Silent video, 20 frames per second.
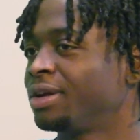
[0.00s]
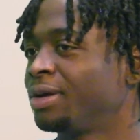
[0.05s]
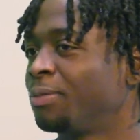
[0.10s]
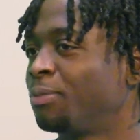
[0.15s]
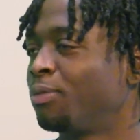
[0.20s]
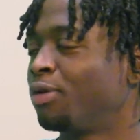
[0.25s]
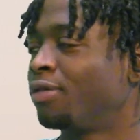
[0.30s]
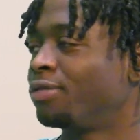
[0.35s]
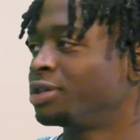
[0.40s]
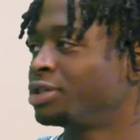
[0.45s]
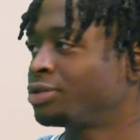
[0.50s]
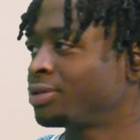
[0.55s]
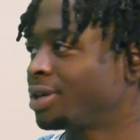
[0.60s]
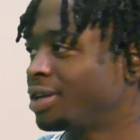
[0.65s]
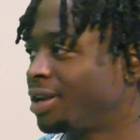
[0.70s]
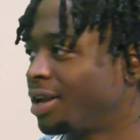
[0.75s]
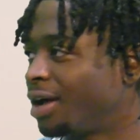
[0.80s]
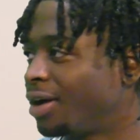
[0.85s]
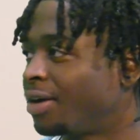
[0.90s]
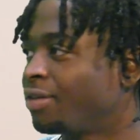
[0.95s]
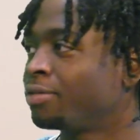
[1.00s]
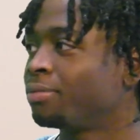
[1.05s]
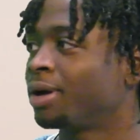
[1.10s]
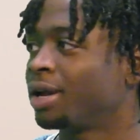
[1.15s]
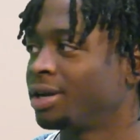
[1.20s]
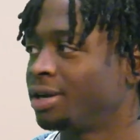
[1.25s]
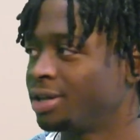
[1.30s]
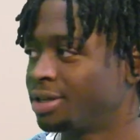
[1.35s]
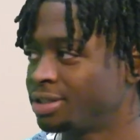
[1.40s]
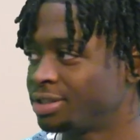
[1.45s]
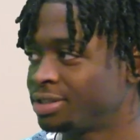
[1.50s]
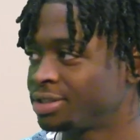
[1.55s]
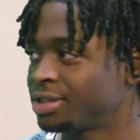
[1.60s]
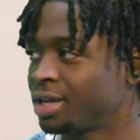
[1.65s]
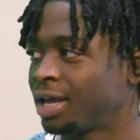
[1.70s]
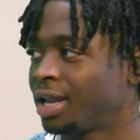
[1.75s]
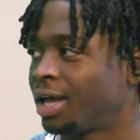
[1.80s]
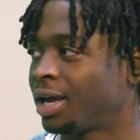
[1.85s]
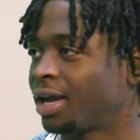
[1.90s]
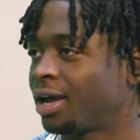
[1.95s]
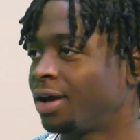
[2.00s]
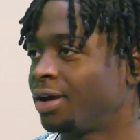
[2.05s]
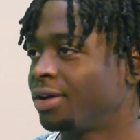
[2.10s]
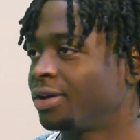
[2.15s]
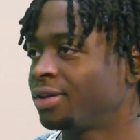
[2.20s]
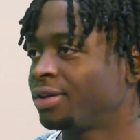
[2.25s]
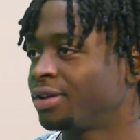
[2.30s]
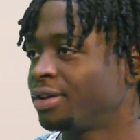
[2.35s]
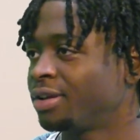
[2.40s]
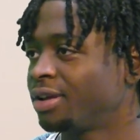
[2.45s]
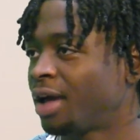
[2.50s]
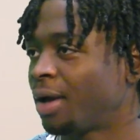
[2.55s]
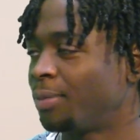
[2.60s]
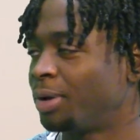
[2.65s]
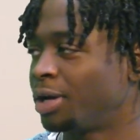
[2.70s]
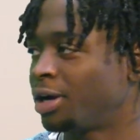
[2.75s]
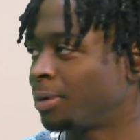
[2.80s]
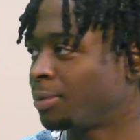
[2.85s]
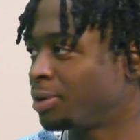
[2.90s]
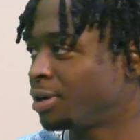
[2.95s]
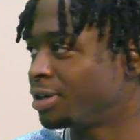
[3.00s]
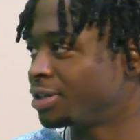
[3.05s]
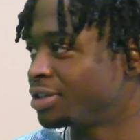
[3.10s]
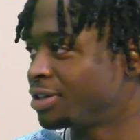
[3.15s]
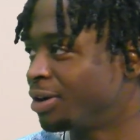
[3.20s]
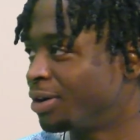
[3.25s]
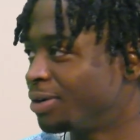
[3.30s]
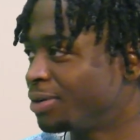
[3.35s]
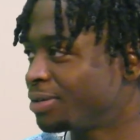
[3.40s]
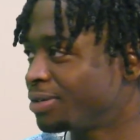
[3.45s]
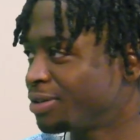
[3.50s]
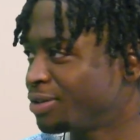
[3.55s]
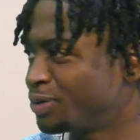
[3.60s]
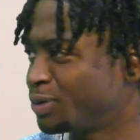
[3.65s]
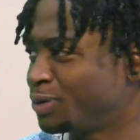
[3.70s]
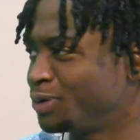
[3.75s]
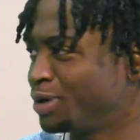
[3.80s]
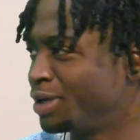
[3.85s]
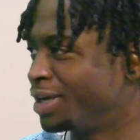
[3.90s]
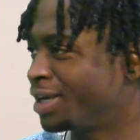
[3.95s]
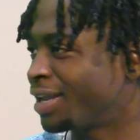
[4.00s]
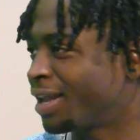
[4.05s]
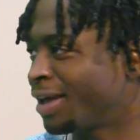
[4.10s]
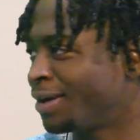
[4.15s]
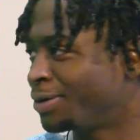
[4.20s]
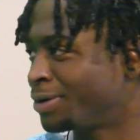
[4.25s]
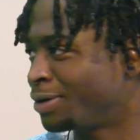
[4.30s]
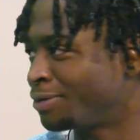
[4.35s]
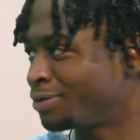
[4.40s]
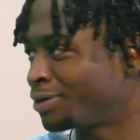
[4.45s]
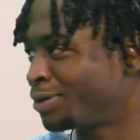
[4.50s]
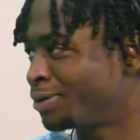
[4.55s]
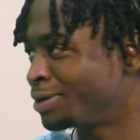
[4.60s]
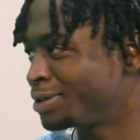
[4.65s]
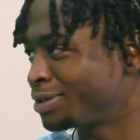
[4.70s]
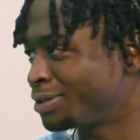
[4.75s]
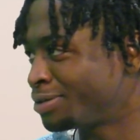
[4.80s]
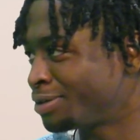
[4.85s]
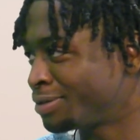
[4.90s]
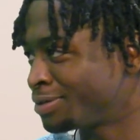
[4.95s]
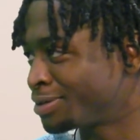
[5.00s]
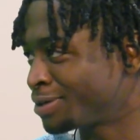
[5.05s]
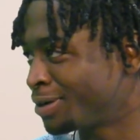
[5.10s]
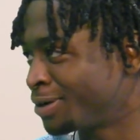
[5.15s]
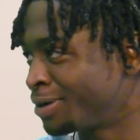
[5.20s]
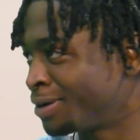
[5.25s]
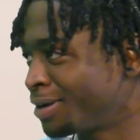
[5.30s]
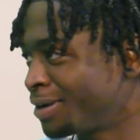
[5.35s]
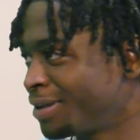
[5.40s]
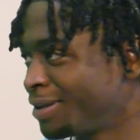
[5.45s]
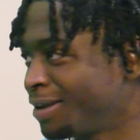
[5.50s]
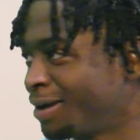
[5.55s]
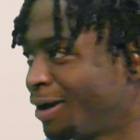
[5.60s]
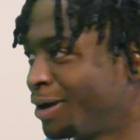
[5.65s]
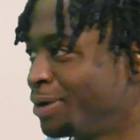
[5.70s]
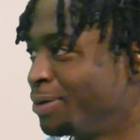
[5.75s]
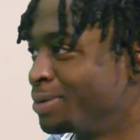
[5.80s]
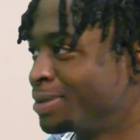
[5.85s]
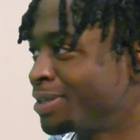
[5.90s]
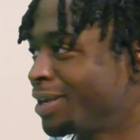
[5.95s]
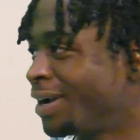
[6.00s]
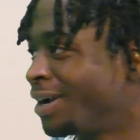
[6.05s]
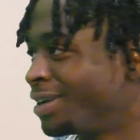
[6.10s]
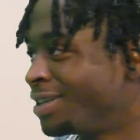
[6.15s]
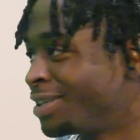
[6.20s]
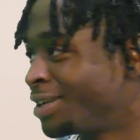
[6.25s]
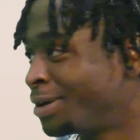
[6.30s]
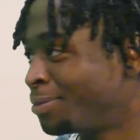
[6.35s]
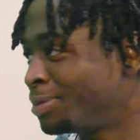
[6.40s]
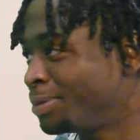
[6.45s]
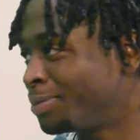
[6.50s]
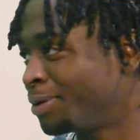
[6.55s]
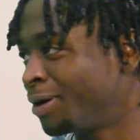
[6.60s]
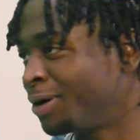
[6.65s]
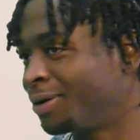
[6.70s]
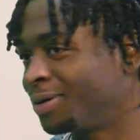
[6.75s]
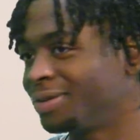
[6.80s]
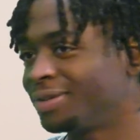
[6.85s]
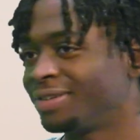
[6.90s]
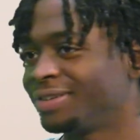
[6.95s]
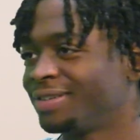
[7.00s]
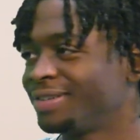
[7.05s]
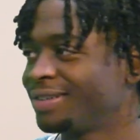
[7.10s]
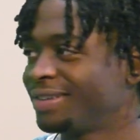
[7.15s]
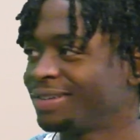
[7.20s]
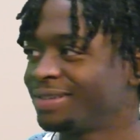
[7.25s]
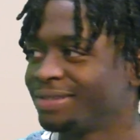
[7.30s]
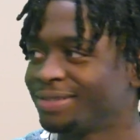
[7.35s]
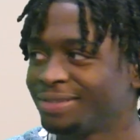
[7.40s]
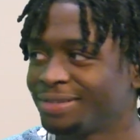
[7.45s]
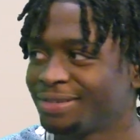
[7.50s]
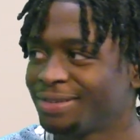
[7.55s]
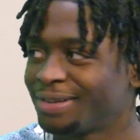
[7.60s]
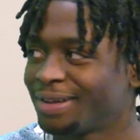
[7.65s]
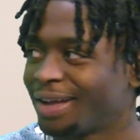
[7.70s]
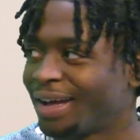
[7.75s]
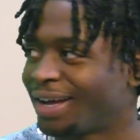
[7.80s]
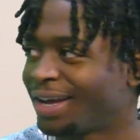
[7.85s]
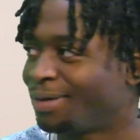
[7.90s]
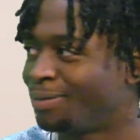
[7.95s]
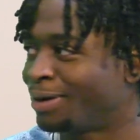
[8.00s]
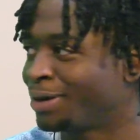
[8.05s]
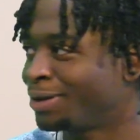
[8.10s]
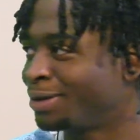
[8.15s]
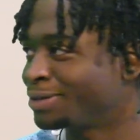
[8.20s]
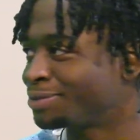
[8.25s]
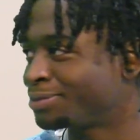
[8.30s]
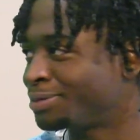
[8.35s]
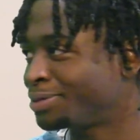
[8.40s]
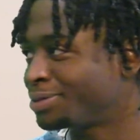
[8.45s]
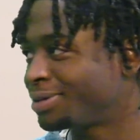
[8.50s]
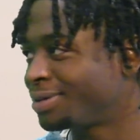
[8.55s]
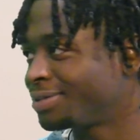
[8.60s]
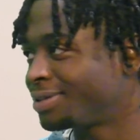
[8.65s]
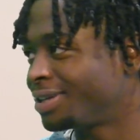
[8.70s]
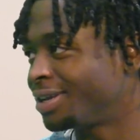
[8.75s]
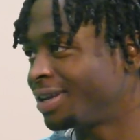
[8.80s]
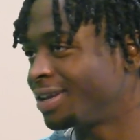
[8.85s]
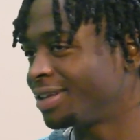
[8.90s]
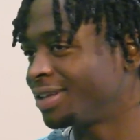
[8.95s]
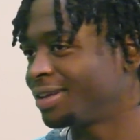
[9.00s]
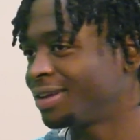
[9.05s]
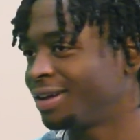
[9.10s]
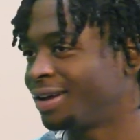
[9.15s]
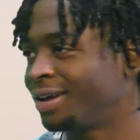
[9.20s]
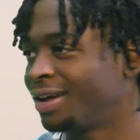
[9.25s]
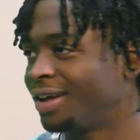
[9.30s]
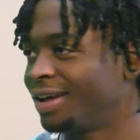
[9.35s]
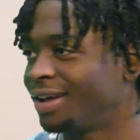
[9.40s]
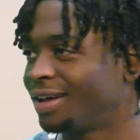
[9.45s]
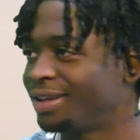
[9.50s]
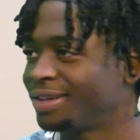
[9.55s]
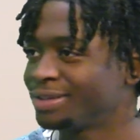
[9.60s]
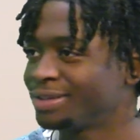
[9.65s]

more of a trend now. Everybody does it. It's not like how, a couple years ago, you could get clowned off for going to the thrift store. Or you were scared to tell people, oh, I got my clothes from the thrift today. I